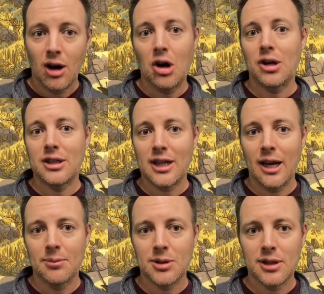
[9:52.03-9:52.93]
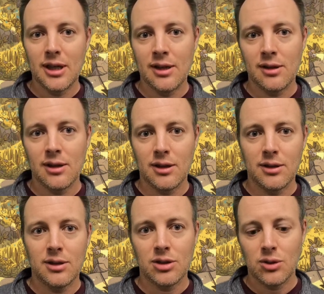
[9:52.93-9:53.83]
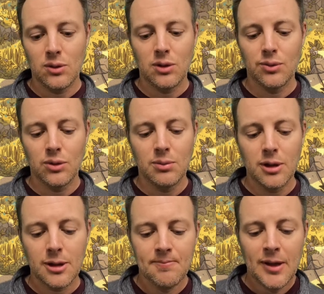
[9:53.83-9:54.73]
archetypes in the solo rule book.